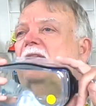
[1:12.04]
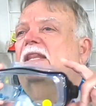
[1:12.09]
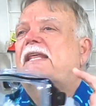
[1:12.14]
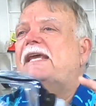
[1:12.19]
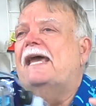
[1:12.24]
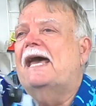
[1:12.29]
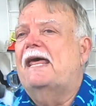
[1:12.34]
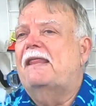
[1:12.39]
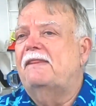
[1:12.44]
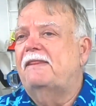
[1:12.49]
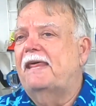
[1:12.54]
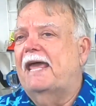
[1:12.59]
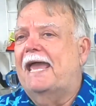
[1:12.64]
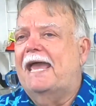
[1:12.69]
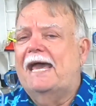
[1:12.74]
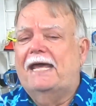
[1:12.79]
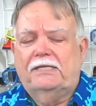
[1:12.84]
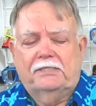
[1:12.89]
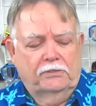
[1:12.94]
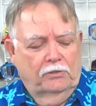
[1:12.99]

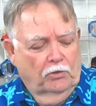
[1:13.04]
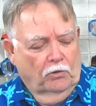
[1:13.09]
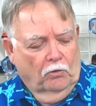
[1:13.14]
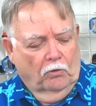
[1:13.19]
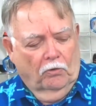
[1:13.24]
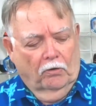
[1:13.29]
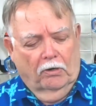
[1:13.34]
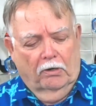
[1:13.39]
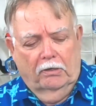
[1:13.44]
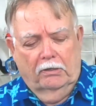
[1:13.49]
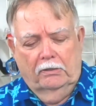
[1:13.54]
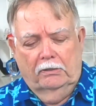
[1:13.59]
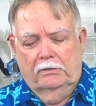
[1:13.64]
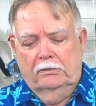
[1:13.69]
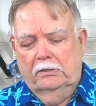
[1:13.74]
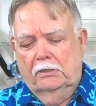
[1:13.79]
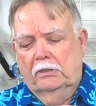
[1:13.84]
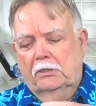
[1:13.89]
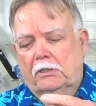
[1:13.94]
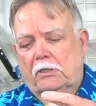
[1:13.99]
that or
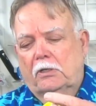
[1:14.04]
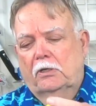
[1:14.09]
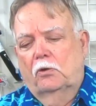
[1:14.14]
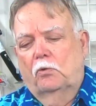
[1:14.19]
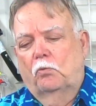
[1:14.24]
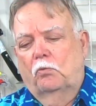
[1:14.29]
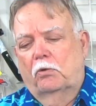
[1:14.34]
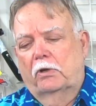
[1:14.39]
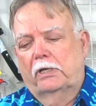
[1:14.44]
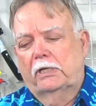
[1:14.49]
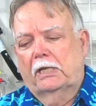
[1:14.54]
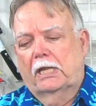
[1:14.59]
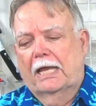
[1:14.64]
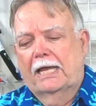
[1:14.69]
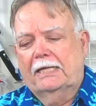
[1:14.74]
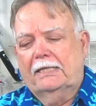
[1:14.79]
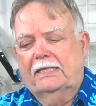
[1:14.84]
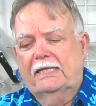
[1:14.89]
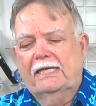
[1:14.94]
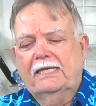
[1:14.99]
one like